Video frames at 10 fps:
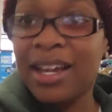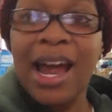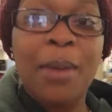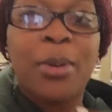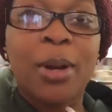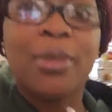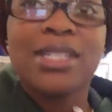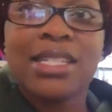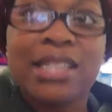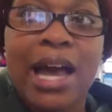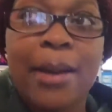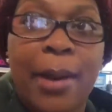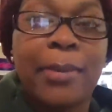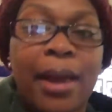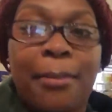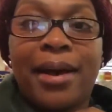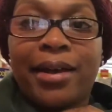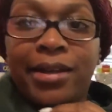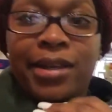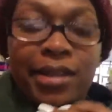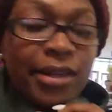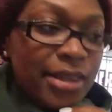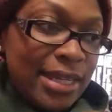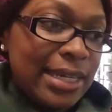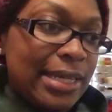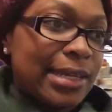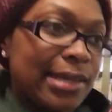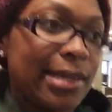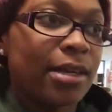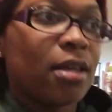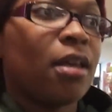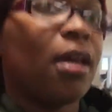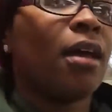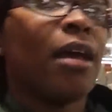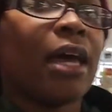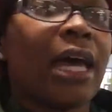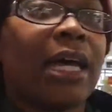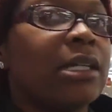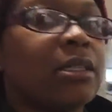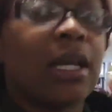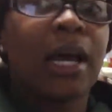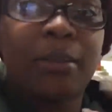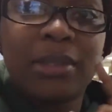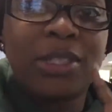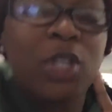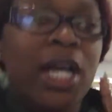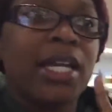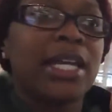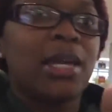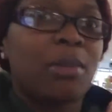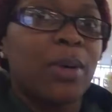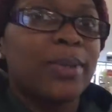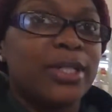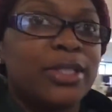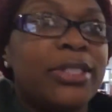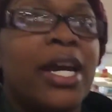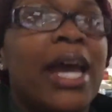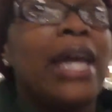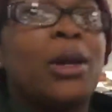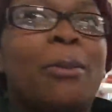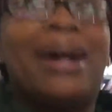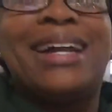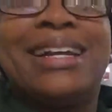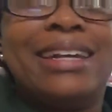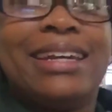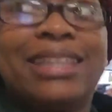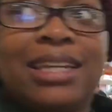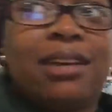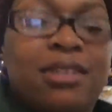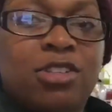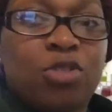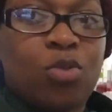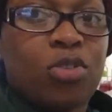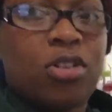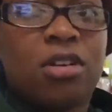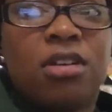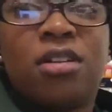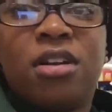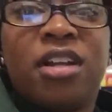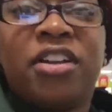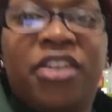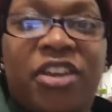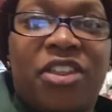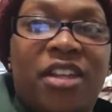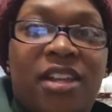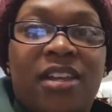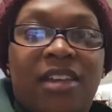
I promise this time I'm not buying anything. I'm trying to keep my word. Ain't gonna buy nothing out the store. Nothing.